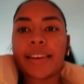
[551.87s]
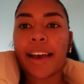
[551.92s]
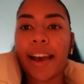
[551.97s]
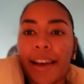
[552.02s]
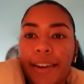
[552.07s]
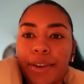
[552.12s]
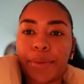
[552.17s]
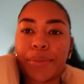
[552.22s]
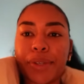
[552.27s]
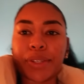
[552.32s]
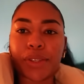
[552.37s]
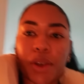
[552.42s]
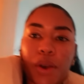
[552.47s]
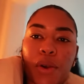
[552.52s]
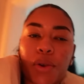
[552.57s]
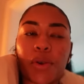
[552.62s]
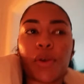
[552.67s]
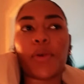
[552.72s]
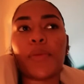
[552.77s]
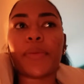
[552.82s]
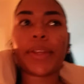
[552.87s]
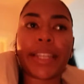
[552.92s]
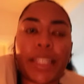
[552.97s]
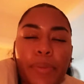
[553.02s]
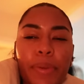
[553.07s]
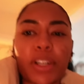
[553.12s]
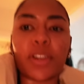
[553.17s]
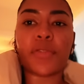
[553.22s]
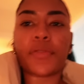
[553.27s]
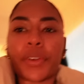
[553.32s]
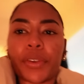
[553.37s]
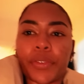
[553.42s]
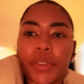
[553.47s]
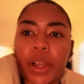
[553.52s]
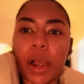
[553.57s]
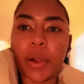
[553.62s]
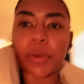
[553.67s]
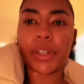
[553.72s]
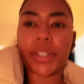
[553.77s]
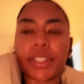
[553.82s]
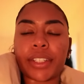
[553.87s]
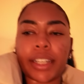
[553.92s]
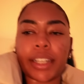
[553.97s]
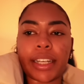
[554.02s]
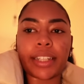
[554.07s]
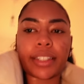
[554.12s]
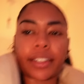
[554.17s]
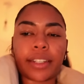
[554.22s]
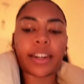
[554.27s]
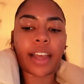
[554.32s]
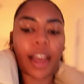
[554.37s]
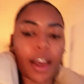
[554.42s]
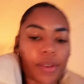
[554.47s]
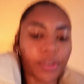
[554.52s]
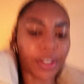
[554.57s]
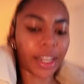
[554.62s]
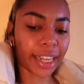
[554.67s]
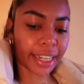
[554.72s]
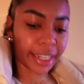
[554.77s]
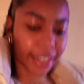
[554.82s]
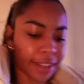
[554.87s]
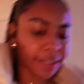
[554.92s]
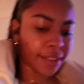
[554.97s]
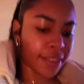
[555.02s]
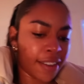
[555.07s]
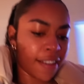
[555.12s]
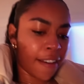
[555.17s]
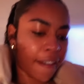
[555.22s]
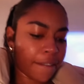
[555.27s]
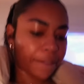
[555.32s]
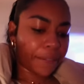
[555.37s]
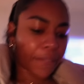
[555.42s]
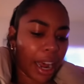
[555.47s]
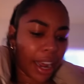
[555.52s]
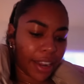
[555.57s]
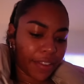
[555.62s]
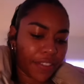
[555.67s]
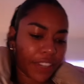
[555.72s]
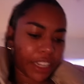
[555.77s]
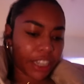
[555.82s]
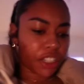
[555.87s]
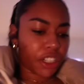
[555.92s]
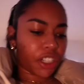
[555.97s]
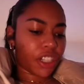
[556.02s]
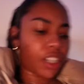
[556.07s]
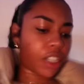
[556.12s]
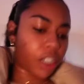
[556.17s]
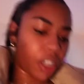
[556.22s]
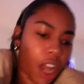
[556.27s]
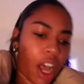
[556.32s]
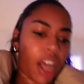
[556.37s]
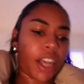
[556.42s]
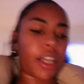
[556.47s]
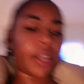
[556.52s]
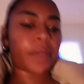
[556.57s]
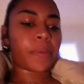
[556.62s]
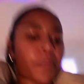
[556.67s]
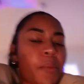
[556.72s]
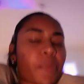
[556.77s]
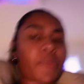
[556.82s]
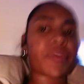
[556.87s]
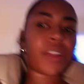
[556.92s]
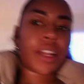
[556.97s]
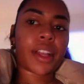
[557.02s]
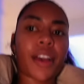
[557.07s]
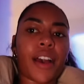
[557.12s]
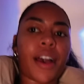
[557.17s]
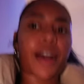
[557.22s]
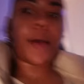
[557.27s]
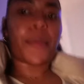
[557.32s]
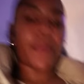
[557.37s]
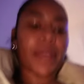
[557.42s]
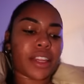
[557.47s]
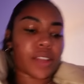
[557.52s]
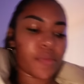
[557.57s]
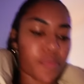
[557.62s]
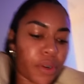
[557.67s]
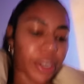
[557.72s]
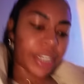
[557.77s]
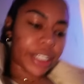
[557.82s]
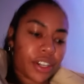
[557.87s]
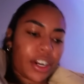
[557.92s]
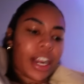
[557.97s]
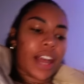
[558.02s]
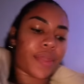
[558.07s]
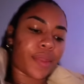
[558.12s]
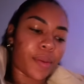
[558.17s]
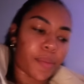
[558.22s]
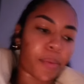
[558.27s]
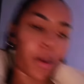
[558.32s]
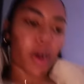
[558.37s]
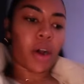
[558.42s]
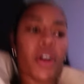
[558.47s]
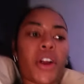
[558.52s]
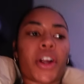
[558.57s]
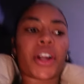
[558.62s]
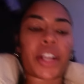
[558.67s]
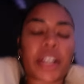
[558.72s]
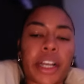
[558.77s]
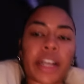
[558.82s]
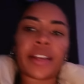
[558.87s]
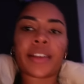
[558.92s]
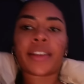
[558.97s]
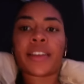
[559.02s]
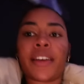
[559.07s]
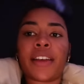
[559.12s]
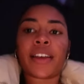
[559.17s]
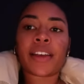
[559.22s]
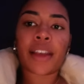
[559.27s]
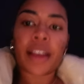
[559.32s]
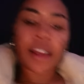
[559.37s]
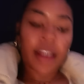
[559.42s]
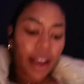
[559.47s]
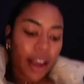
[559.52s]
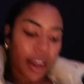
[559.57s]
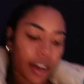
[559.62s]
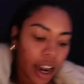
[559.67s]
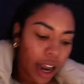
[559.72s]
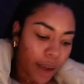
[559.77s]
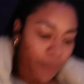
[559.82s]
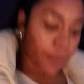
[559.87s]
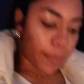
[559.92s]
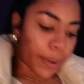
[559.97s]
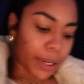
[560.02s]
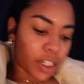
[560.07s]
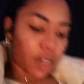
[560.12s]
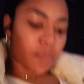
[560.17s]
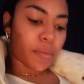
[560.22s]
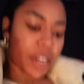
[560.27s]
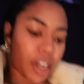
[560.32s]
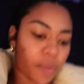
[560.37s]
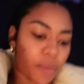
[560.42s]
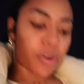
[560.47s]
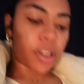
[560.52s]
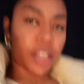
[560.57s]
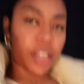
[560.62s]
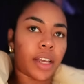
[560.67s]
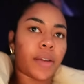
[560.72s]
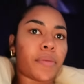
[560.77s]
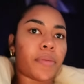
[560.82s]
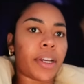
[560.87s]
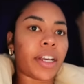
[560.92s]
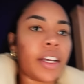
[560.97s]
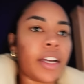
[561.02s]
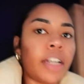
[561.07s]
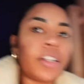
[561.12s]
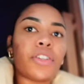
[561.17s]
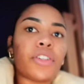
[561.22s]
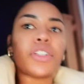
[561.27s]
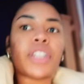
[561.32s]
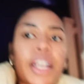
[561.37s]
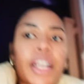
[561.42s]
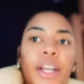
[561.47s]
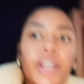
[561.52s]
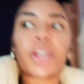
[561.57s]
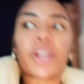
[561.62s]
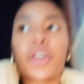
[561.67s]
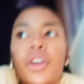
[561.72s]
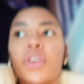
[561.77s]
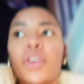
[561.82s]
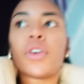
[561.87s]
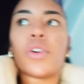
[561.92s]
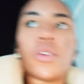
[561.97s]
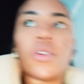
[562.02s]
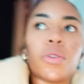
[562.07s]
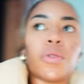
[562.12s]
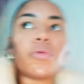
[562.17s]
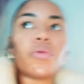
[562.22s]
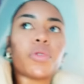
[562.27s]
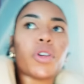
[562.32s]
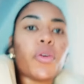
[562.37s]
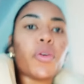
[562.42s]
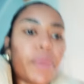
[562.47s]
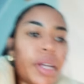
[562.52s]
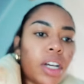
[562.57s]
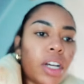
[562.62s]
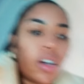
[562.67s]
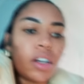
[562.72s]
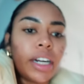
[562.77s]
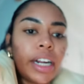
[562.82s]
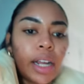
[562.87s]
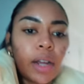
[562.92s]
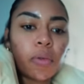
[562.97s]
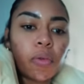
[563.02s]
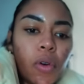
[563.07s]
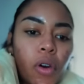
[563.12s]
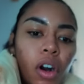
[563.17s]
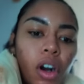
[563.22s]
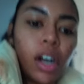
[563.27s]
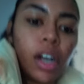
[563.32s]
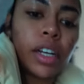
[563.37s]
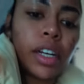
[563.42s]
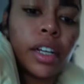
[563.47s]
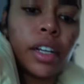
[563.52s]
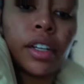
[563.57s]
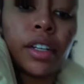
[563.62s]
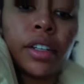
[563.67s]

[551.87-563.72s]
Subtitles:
Adam is home. He's been home for a few hours. It's now like 5-ish o'clock. And the boys are at the park, and I'm about to meet up with them to take Romy on a walk.